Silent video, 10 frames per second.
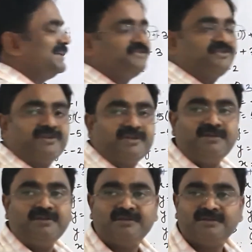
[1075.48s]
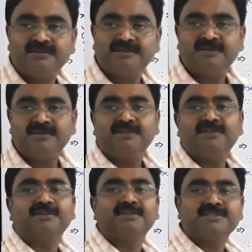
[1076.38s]
children?
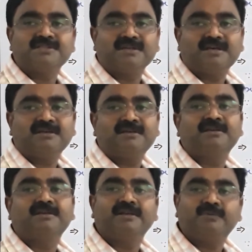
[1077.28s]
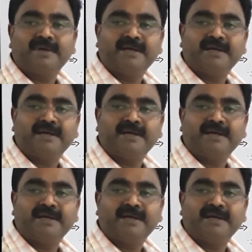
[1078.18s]
This is our required